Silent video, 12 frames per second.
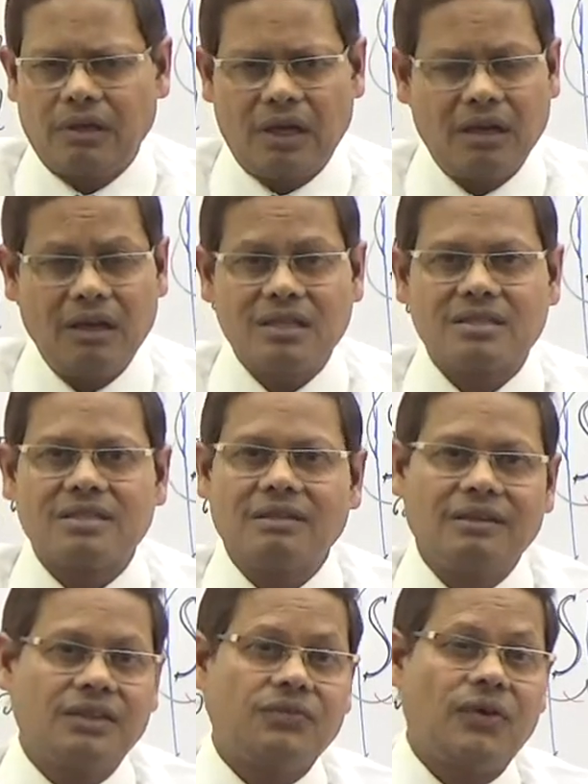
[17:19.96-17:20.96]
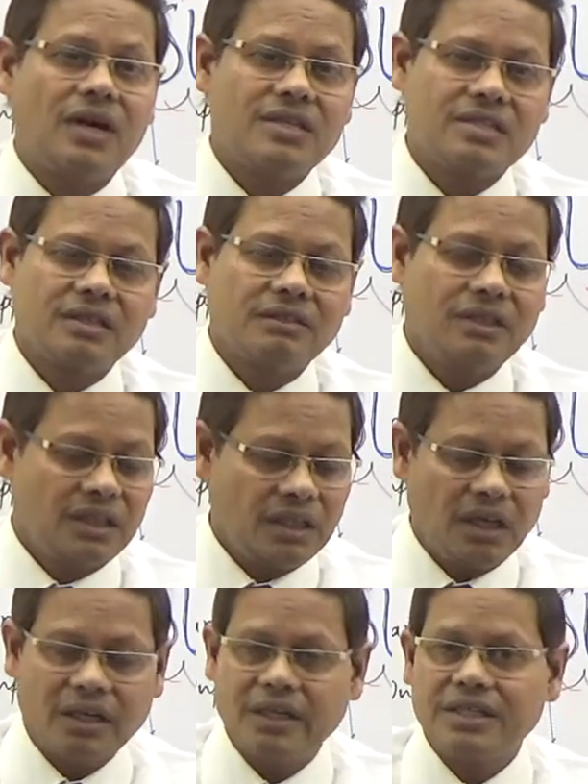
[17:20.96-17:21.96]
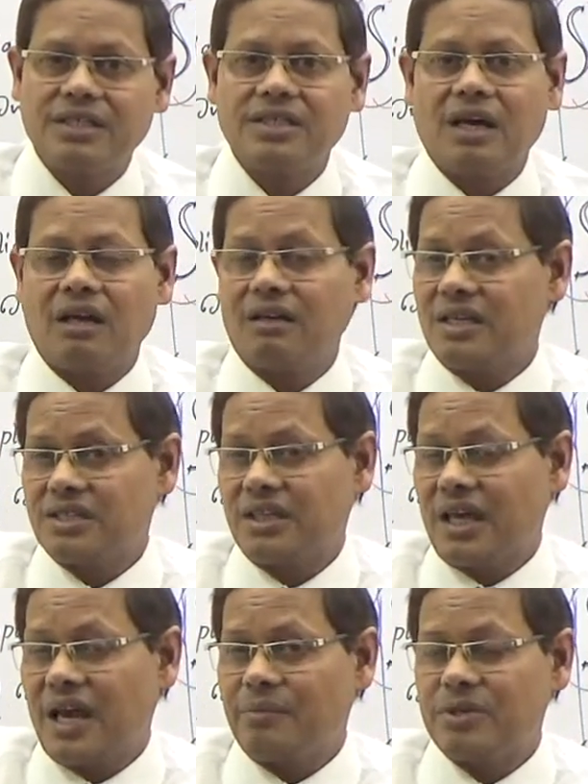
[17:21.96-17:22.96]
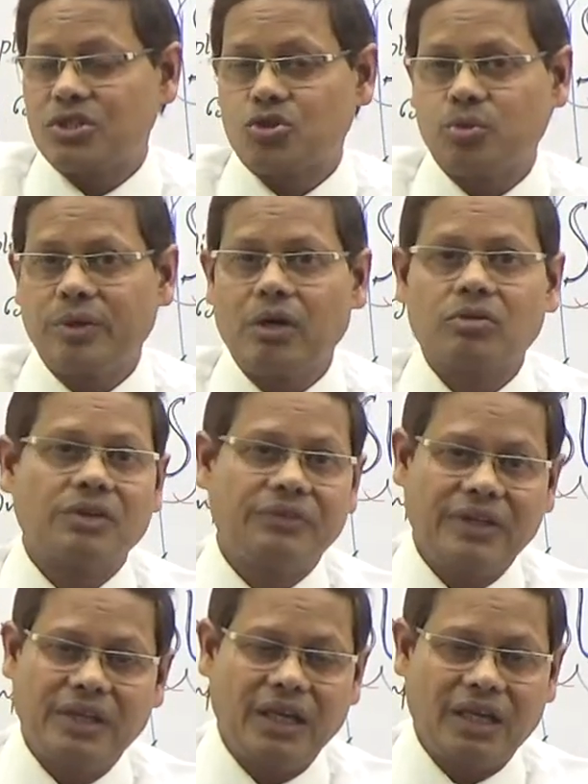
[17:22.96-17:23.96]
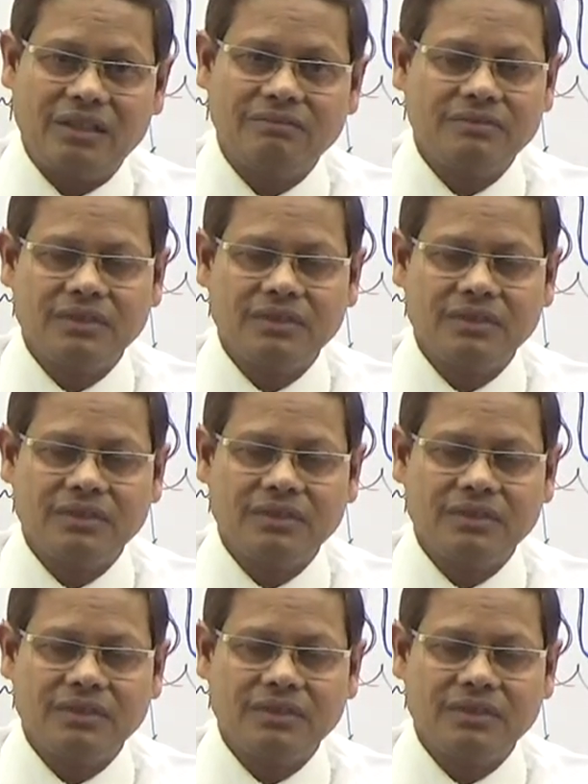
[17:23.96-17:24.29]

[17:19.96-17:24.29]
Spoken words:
unless it falls, unless it happens to be out of India,